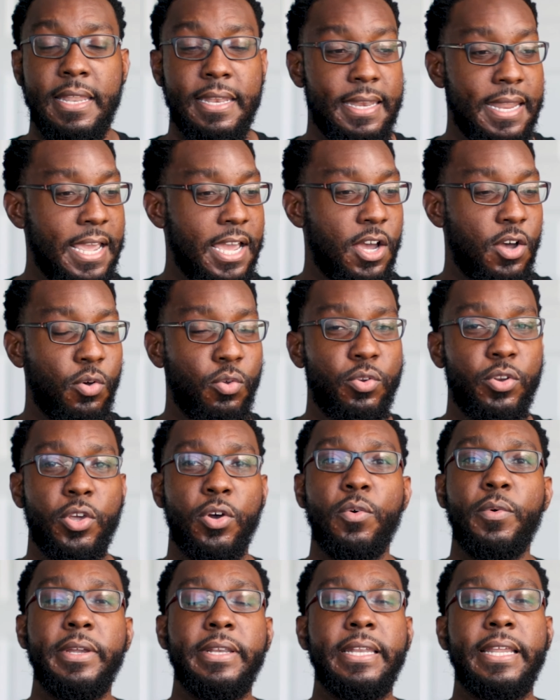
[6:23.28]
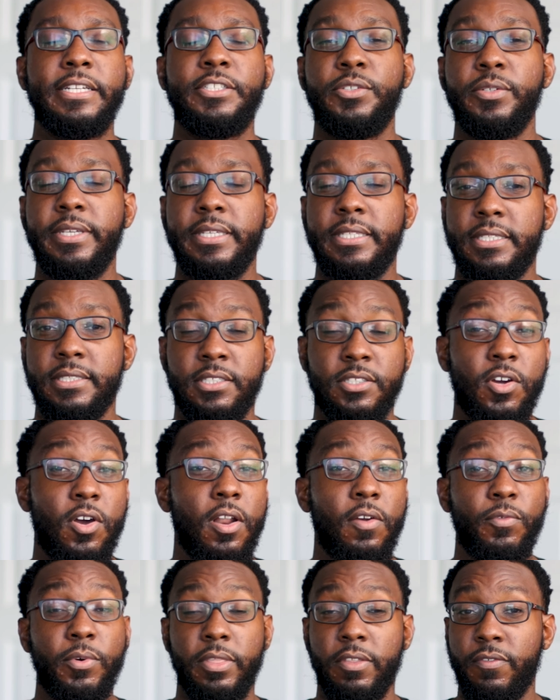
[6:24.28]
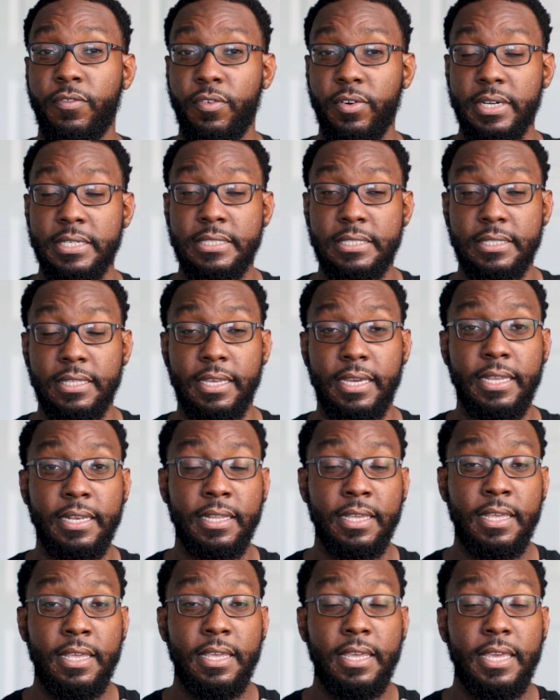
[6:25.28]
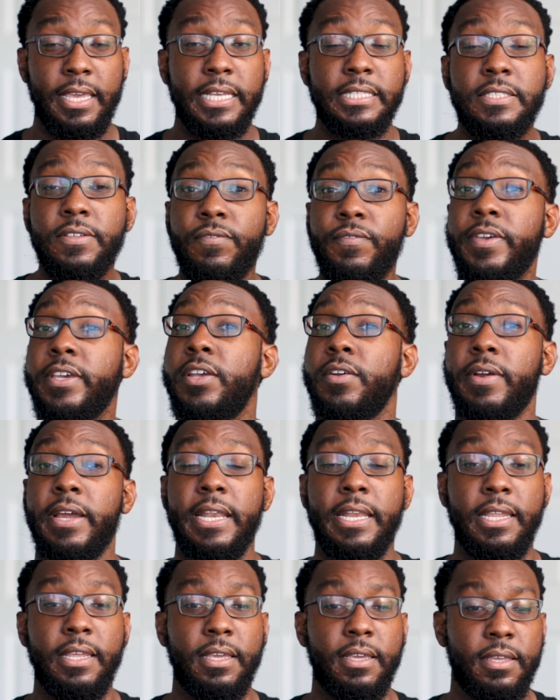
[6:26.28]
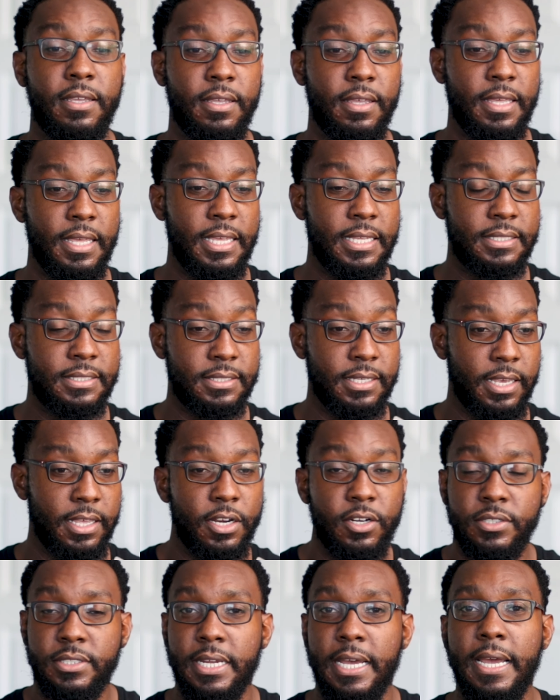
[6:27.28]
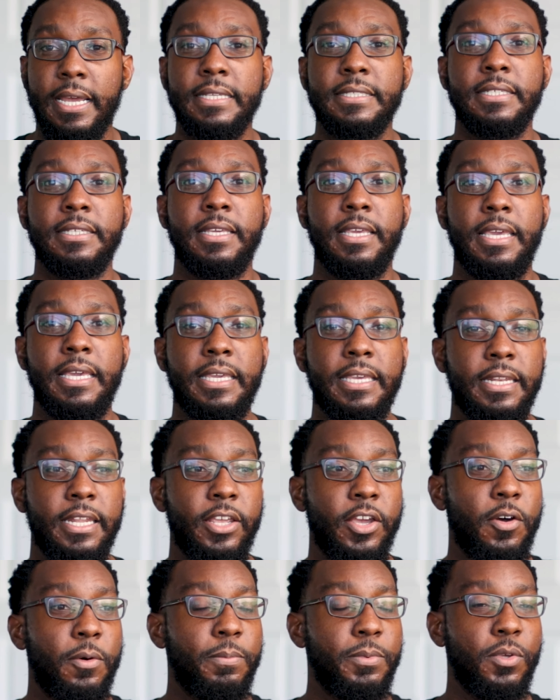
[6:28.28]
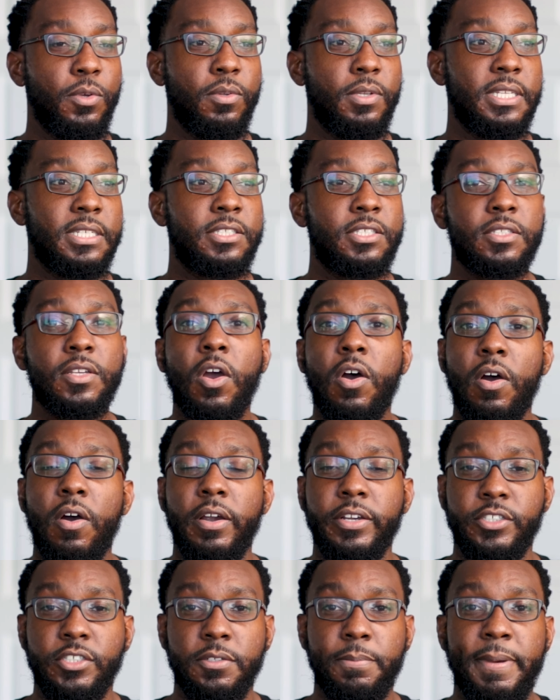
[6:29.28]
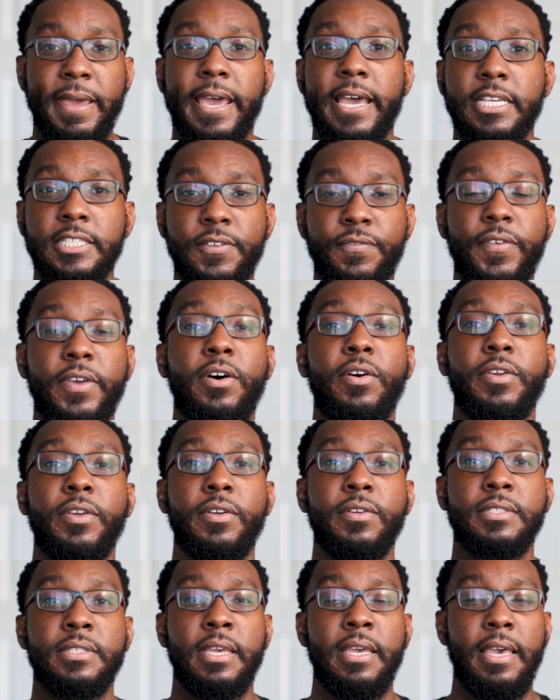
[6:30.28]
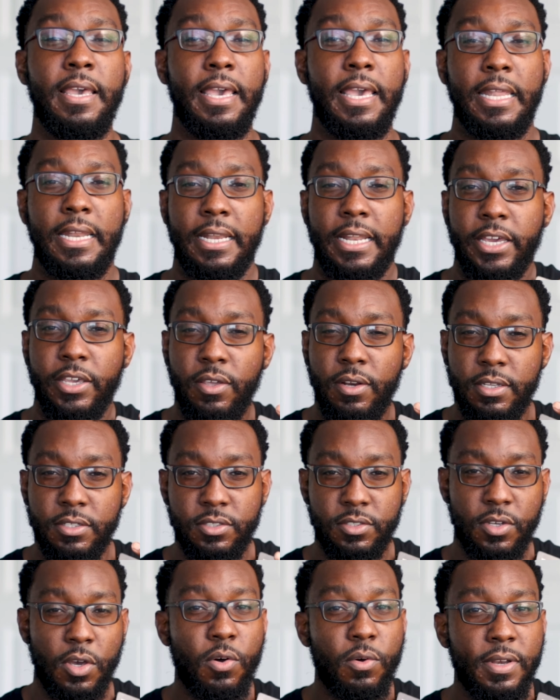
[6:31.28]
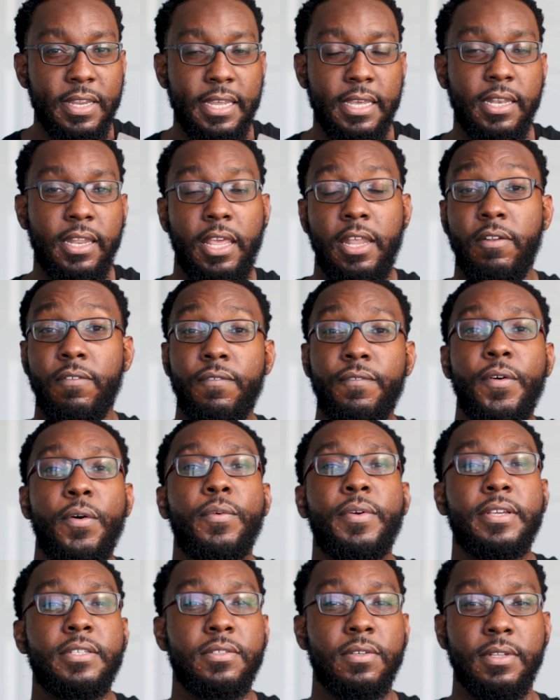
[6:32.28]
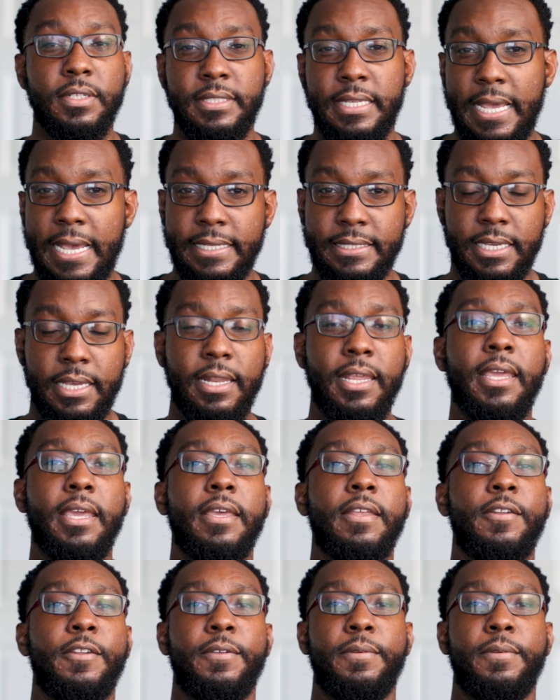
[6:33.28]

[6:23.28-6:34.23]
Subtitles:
Now, knowing that you get to start off with a fresh slate, it's invigorating, it's energizing, it can help you discard your past failures and allow you to zone in and focus on the task at hand.